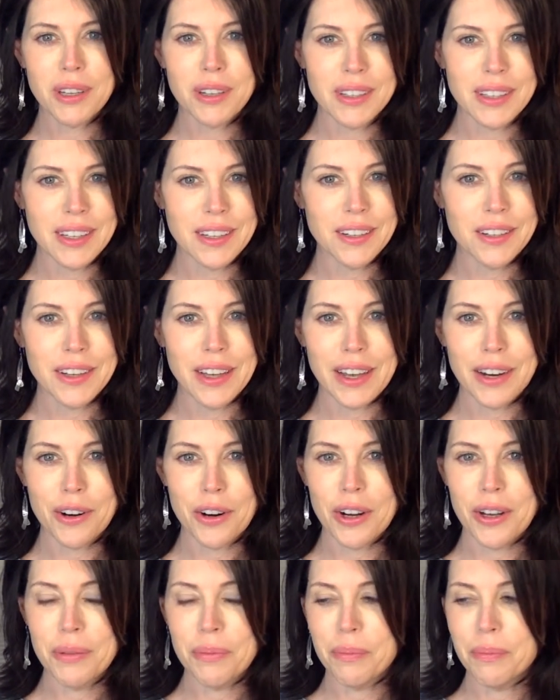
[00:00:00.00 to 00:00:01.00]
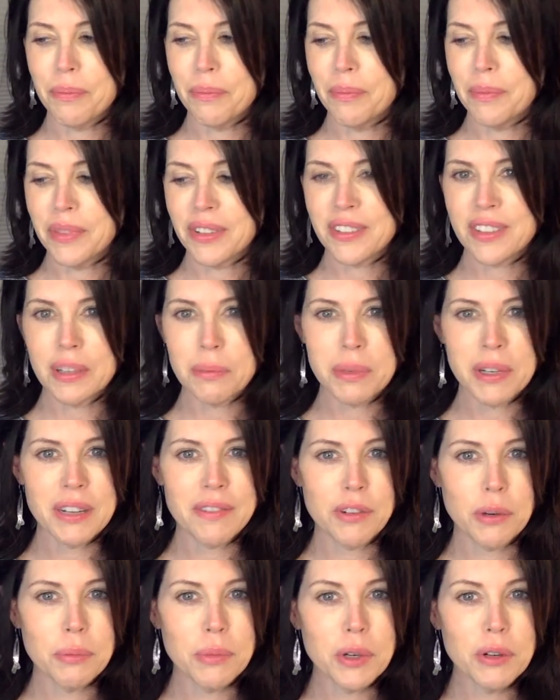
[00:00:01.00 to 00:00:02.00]
on the internet or a snippet
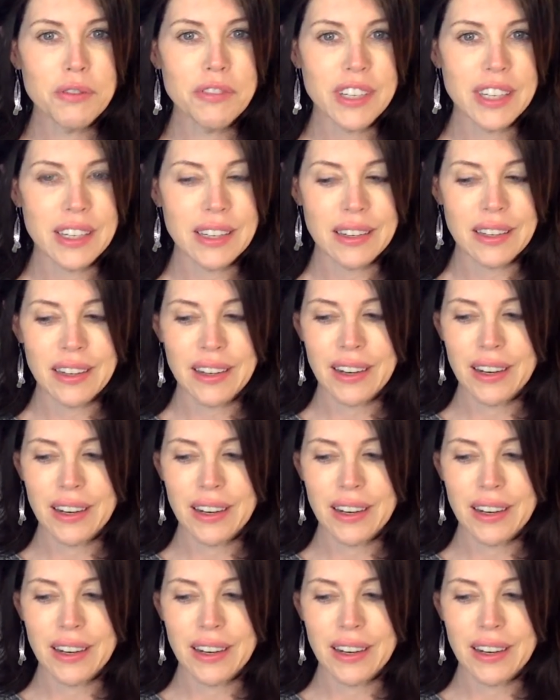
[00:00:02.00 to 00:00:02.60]
of a movie,